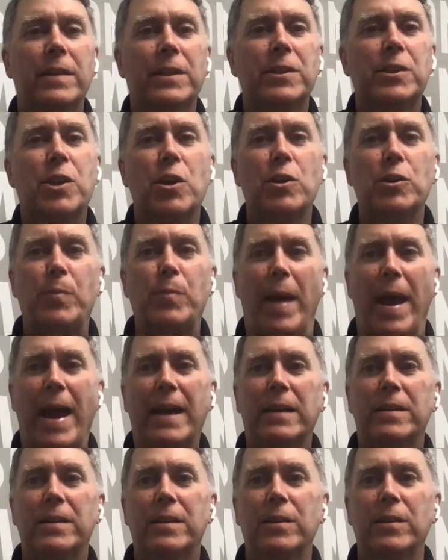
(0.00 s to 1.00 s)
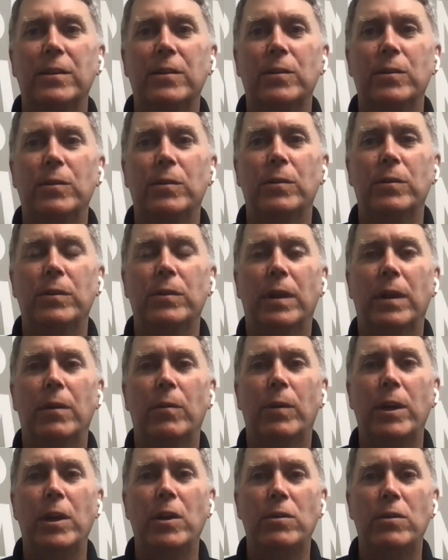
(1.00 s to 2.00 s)
This goes back to
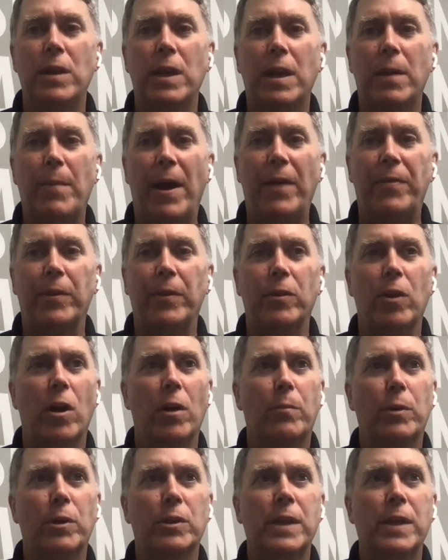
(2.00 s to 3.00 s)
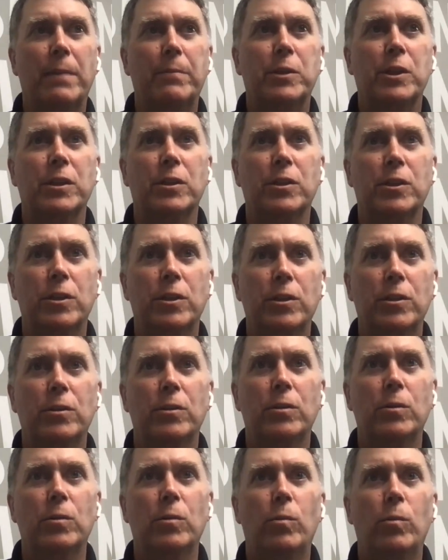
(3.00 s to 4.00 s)
when you think about the law of perception
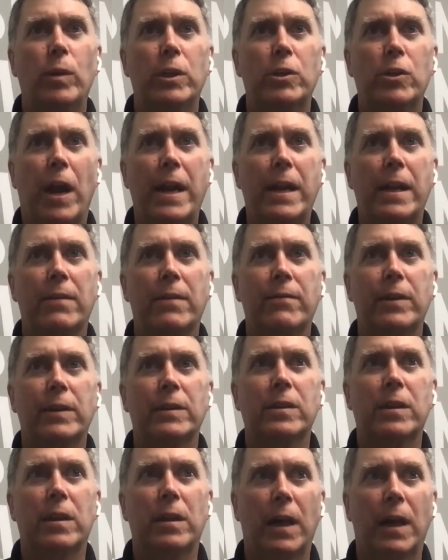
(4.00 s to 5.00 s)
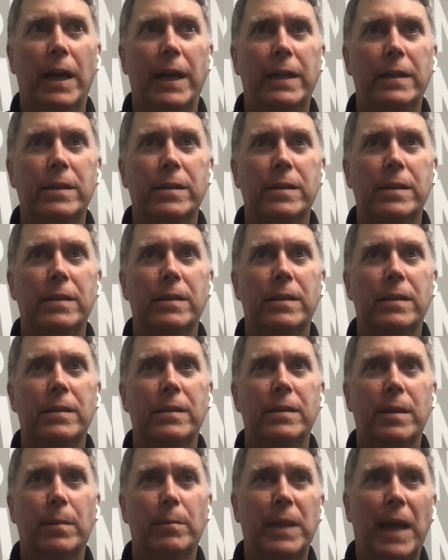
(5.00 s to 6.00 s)
too, we try to convince clients,
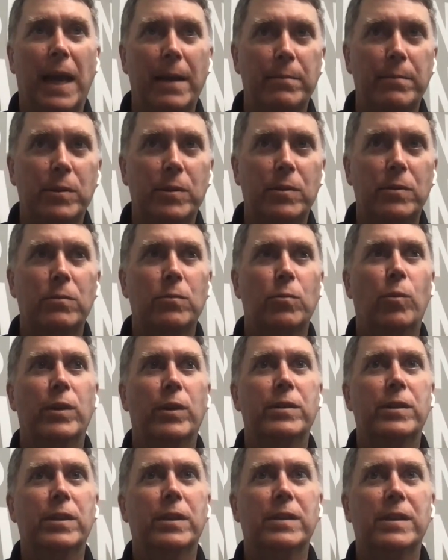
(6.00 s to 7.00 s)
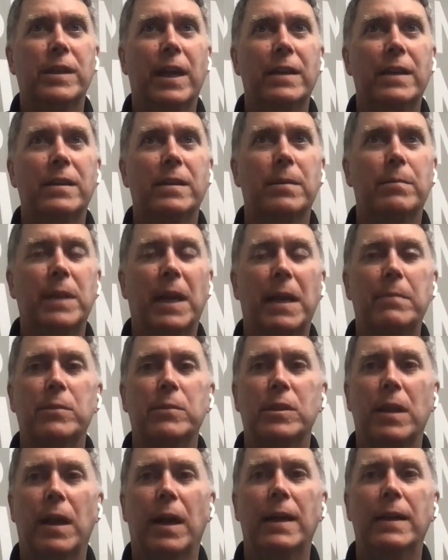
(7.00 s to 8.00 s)
sometimes with success,
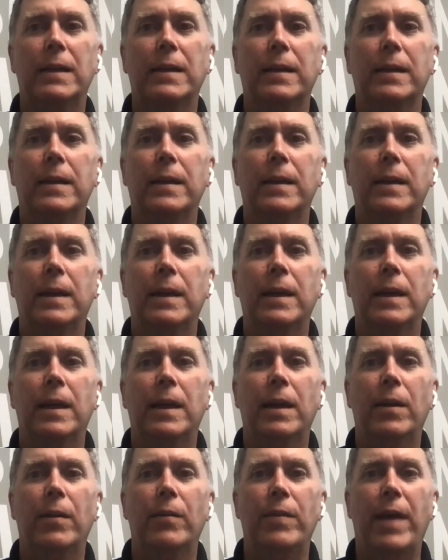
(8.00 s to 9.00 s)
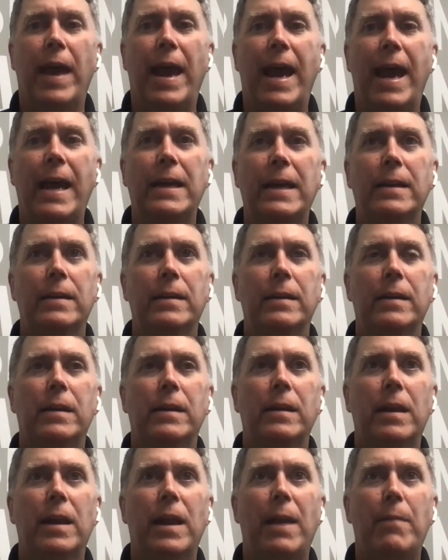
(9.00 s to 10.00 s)
sometimes not, that
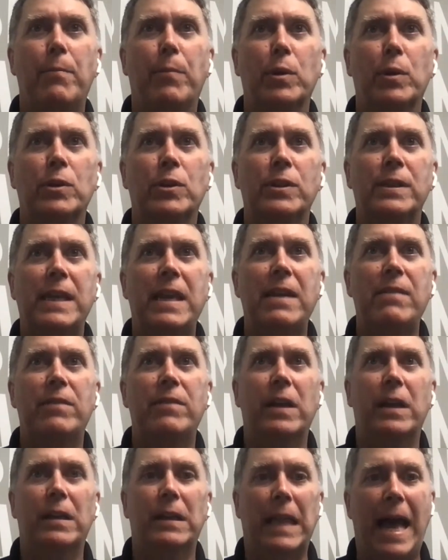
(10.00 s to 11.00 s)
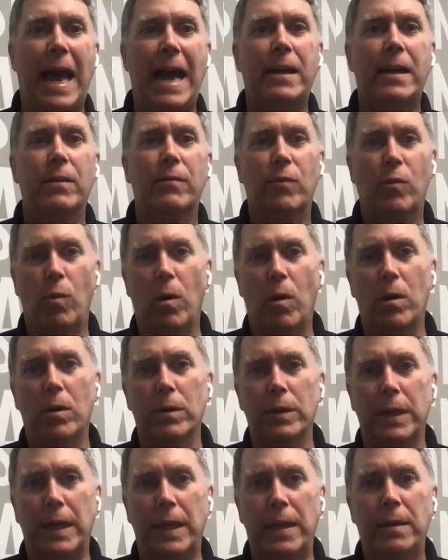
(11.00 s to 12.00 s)
a perceived lack of
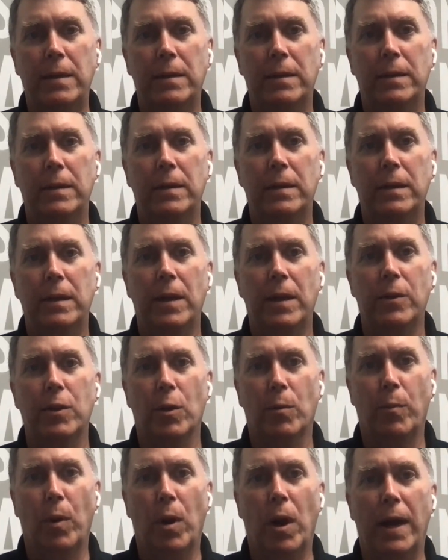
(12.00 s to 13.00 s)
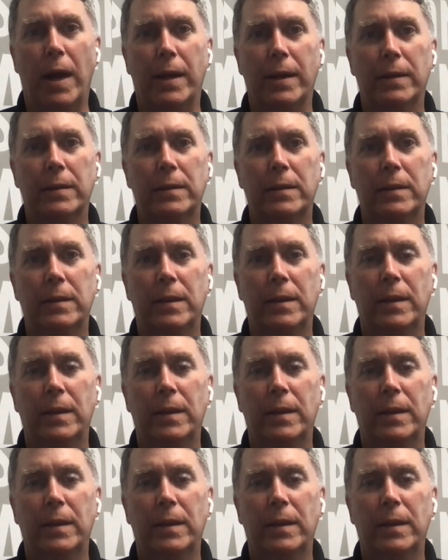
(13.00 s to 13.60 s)
quality in their product